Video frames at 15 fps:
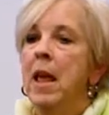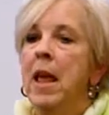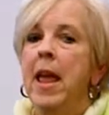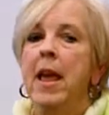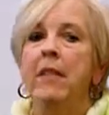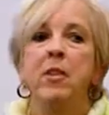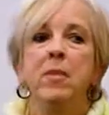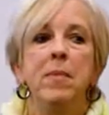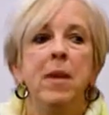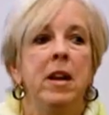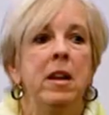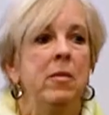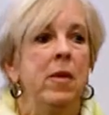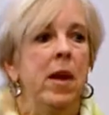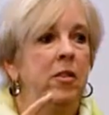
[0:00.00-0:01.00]

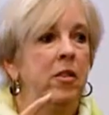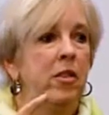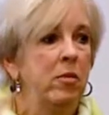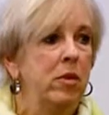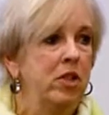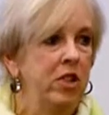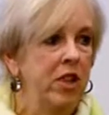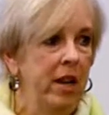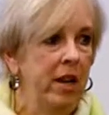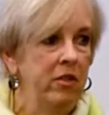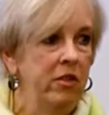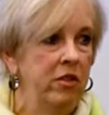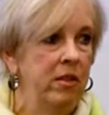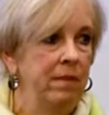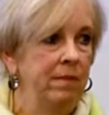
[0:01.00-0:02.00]
everybody around you will
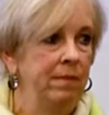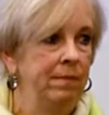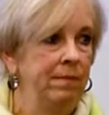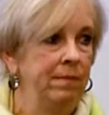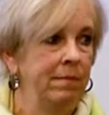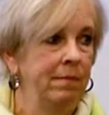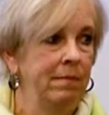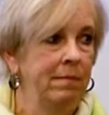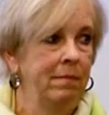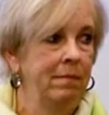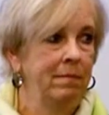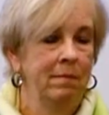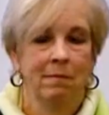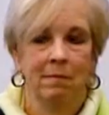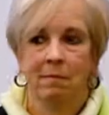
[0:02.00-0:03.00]
change.
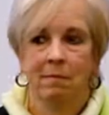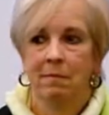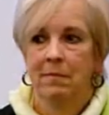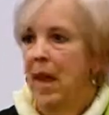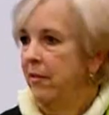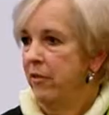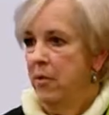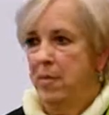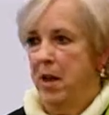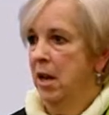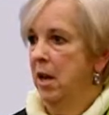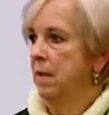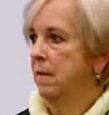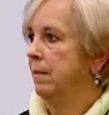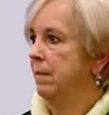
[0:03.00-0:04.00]
Everybody.
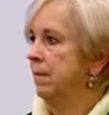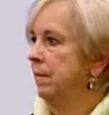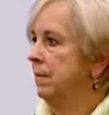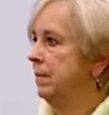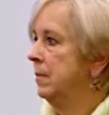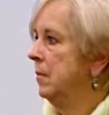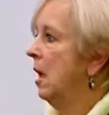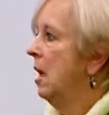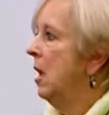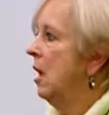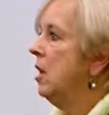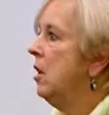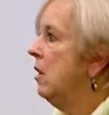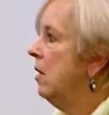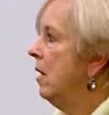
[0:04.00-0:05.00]

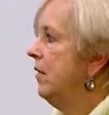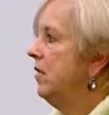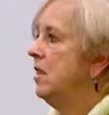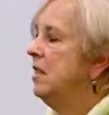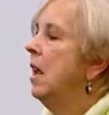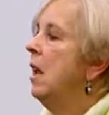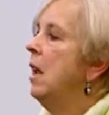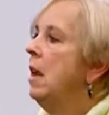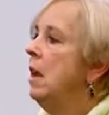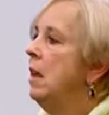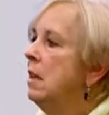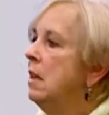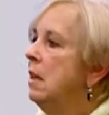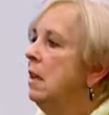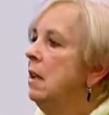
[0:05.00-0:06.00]
You don't have to say
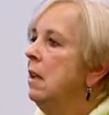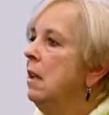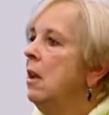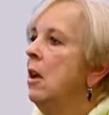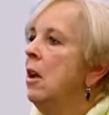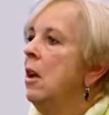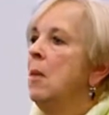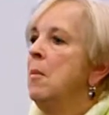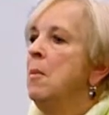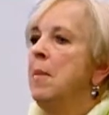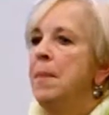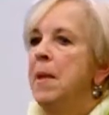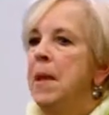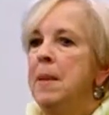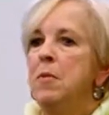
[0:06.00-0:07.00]
anything,
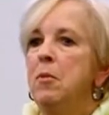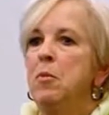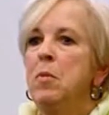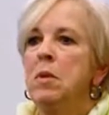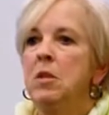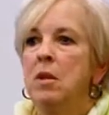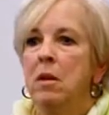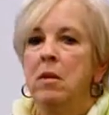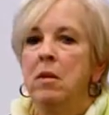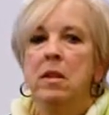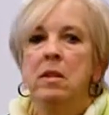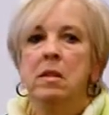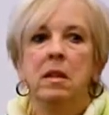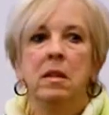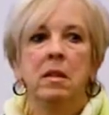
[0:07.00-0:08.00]
but people will
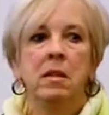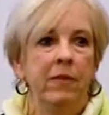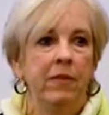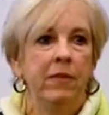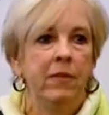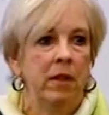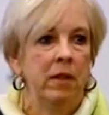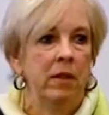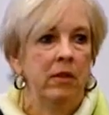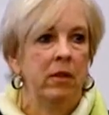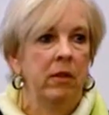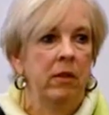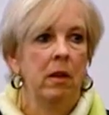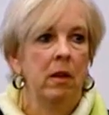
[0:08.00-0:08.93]
notice a difference.